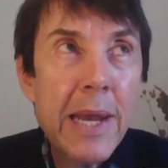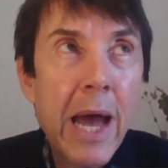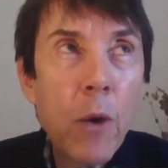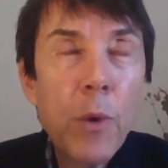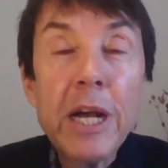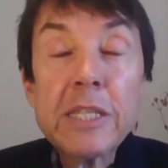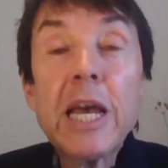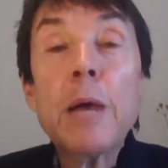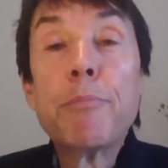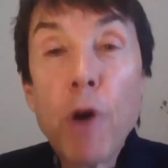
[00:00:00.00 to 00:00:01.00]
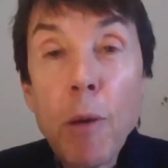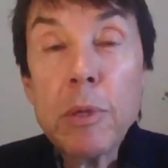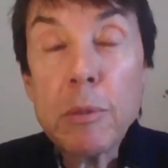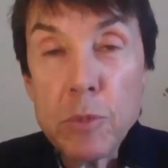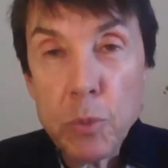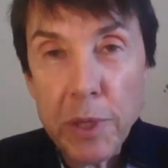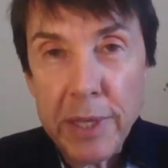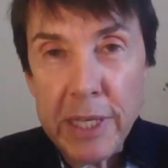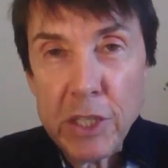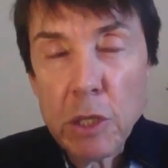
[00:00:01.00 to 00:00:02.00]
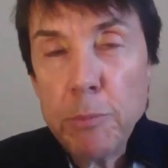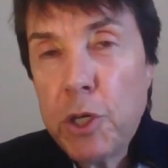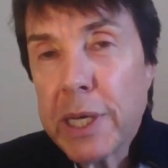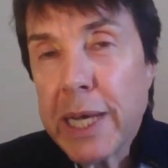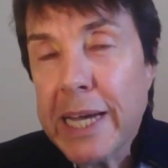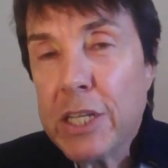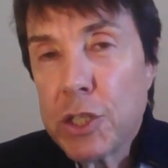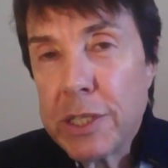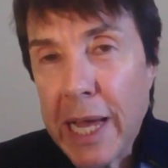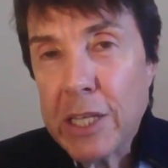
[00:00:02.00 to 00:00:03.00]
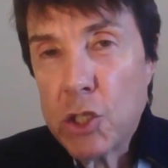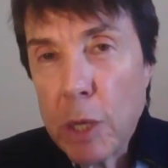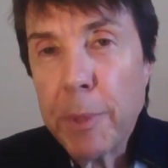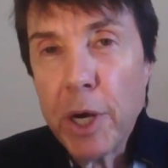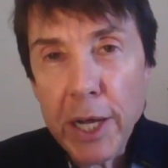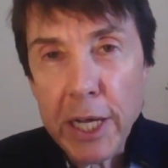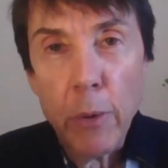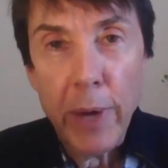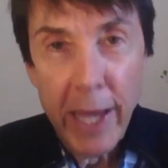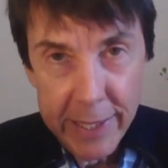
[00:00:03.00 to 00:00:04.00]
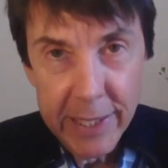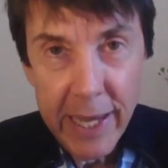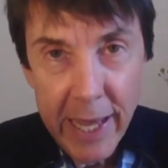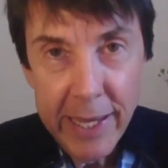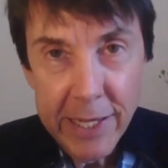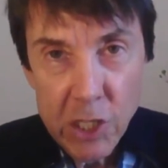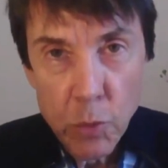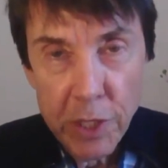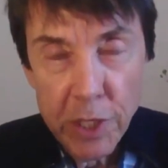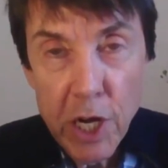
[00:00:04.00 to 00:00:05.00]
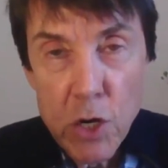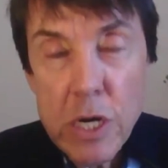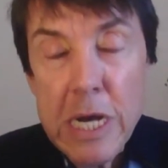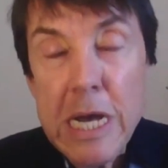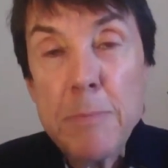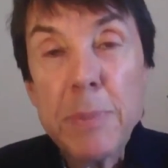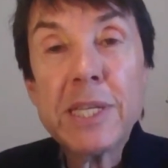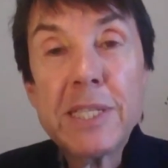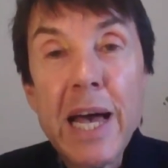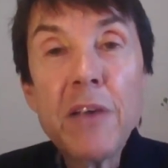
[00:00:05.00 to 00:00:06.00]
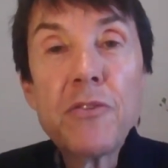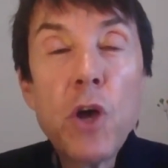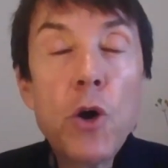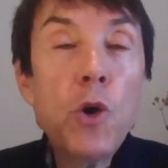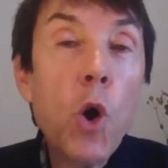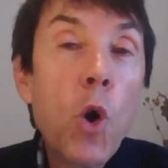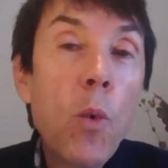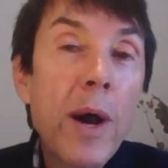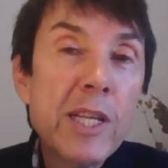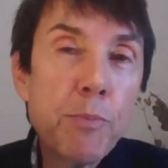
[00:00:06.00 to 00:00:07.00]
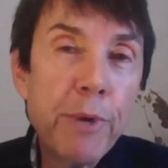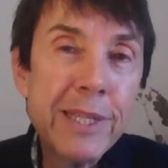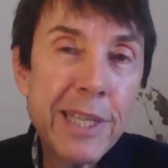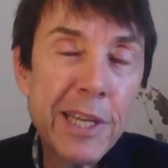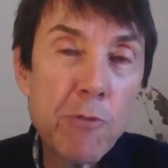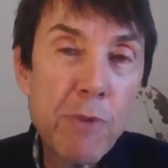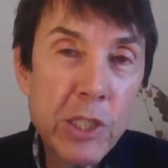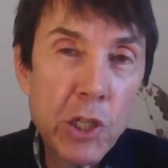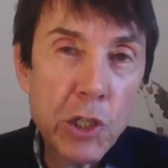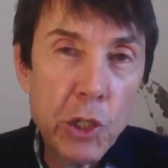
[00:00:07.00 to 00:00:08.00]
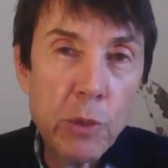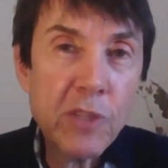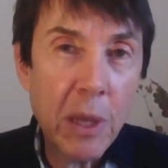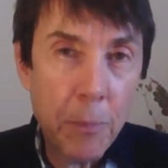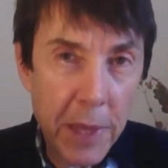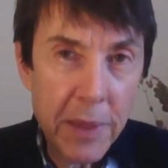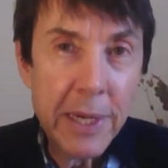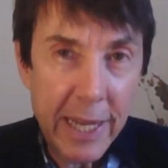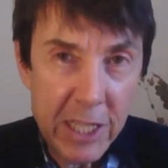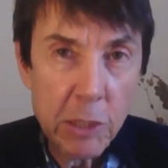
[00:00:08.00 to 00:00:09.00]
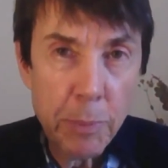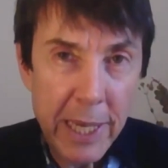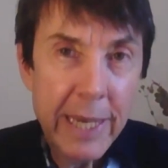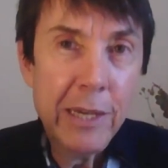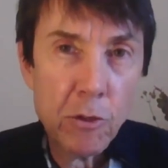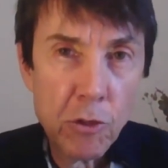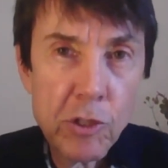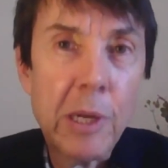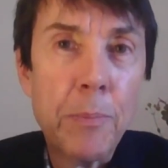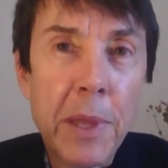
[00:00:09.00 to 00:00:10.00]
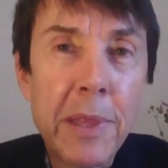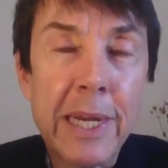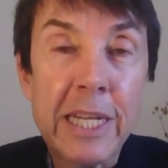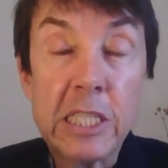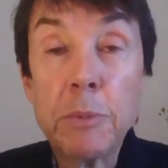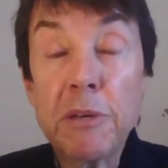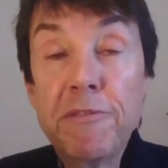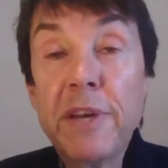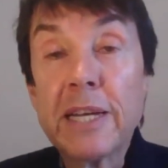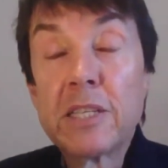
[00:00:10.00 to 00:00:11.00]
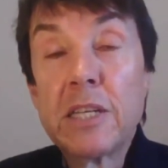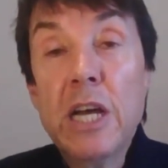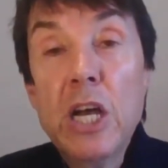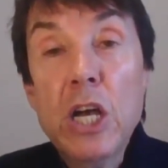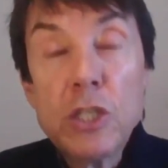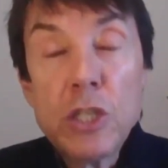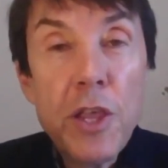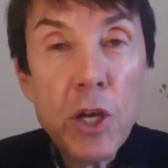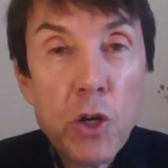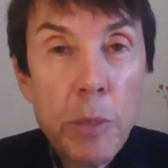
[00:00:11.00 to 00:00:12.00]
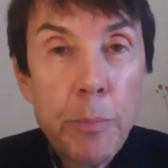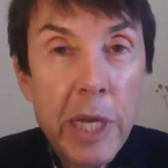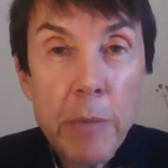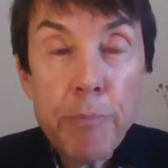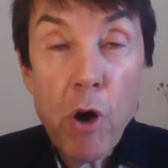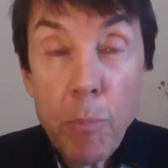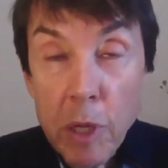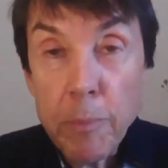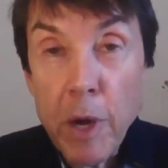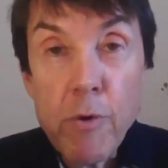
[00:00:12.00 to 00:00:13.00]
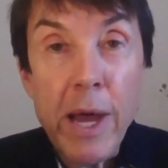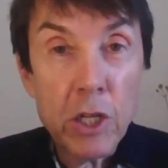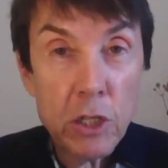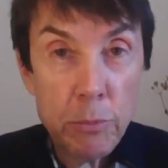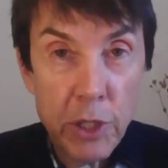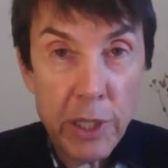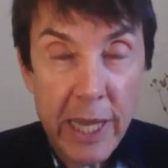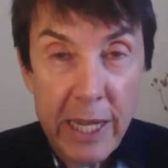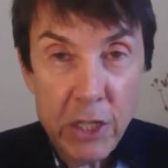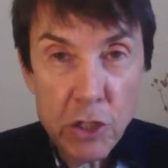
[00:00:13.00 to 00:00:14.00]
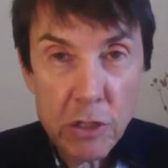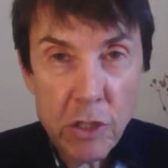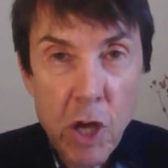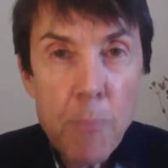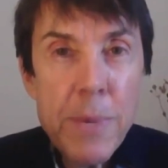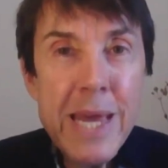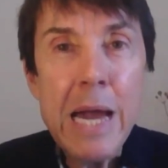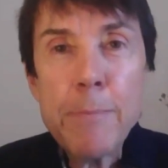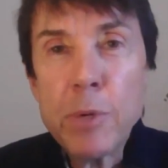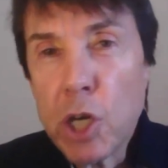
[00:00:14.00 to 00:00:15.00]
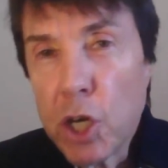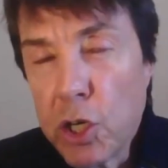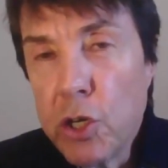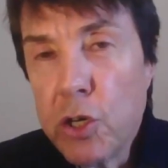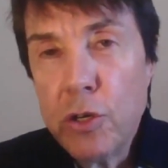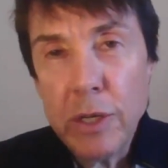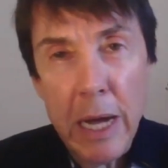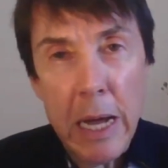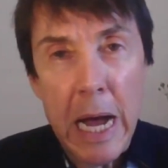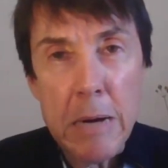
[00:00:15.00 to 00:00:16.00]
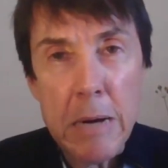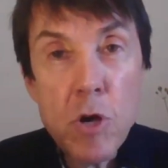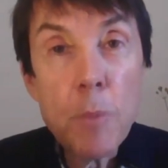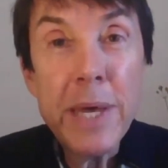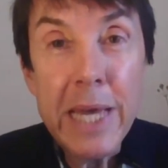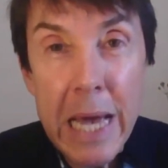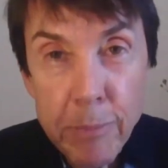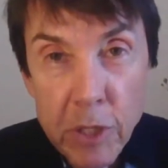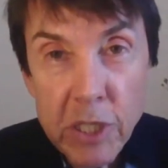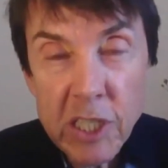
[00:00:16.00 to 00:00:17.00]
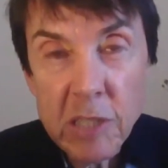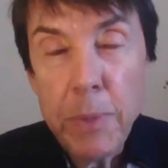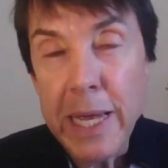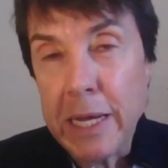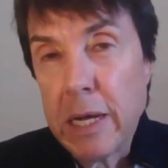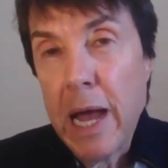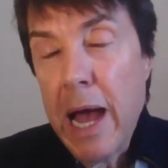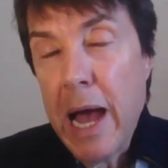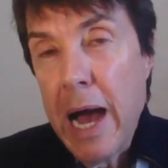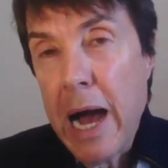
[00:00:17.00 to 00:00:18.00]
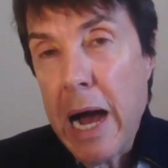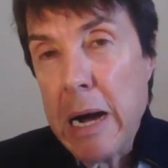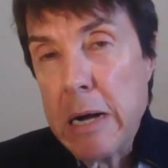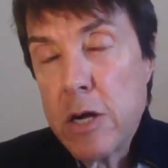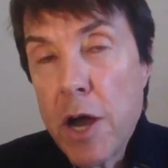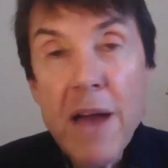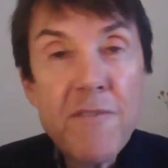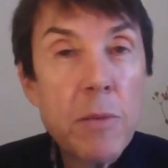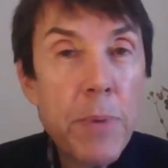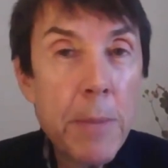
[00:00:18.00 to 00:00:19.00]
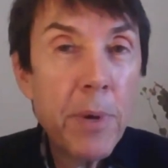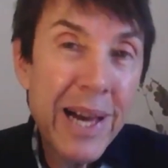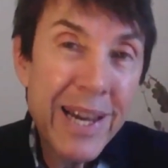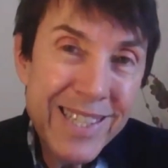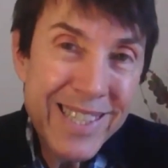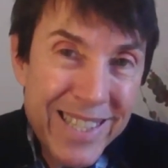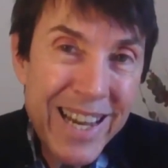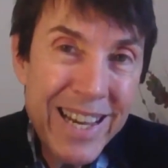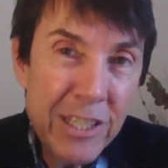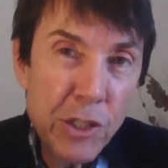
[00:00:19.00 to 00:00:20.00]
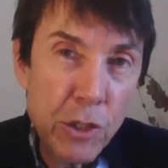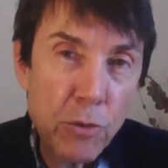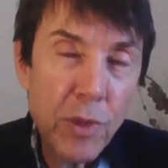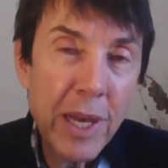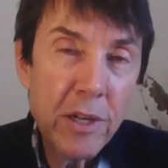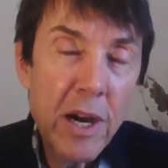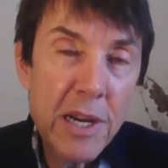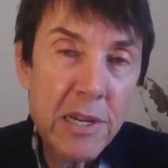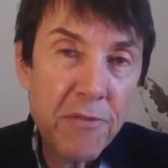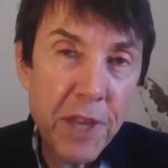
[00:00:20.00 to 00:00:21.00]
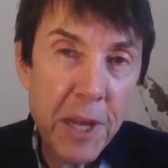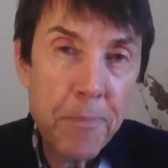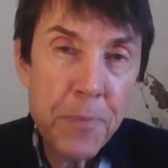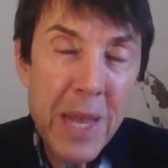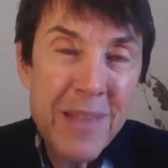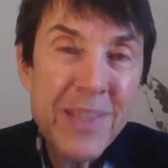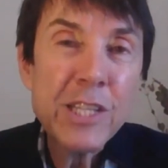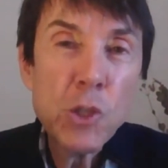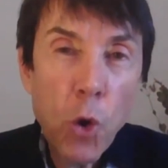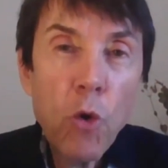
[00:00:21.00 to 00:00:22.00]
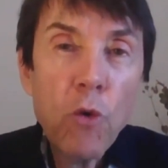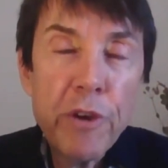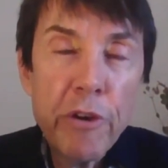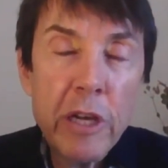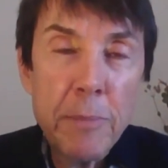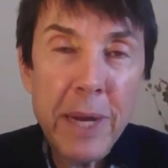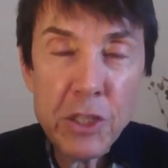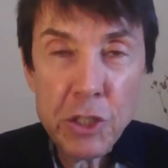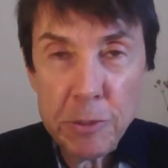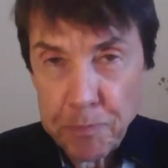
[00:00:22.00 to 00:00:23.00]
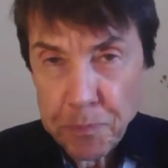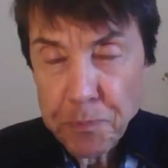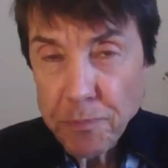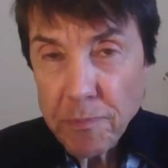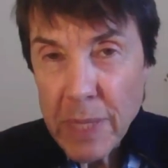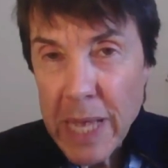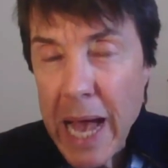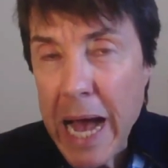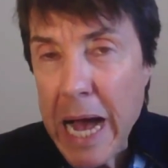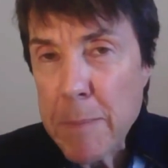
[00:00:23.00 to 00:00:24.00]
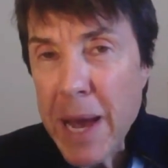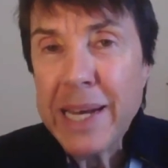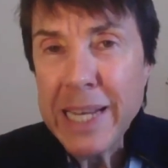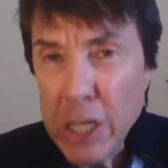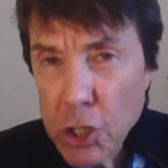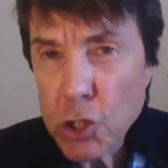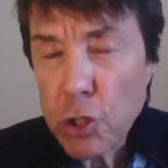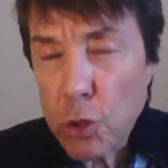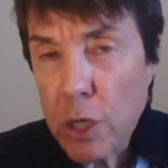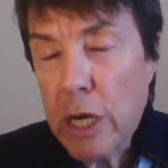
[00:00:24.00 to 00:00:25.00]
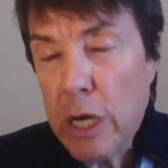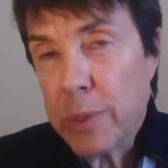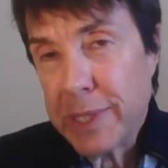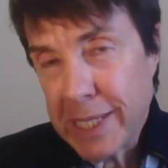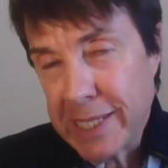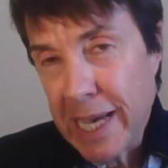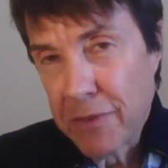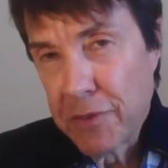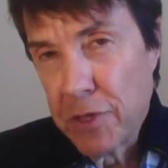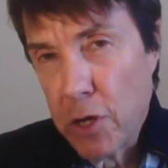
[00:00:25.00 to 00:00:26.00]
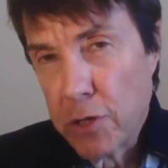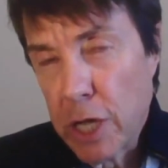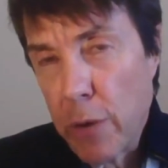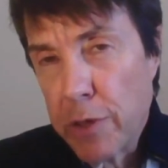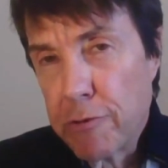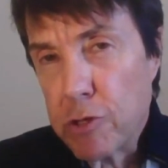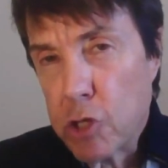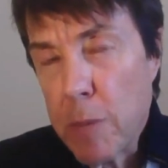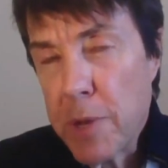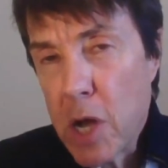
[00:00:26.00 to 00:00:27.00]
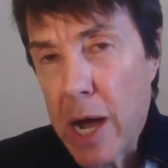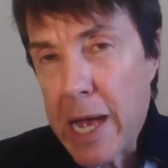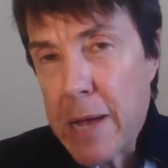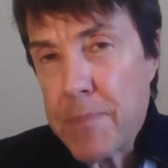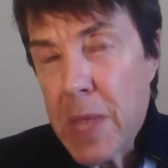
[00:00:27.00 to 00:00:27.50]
Now, when I say problems with this, communication and Gemini go hand in hand, as we know, but the South Node always brings in a residue of something that needs to be healed or something that needs to be fixed. So there could have been a problem around communication, not being able to learn, not being able to speak, not having people understand you, that kind of thing. That's all very much an issue with the South Node going through Gemini.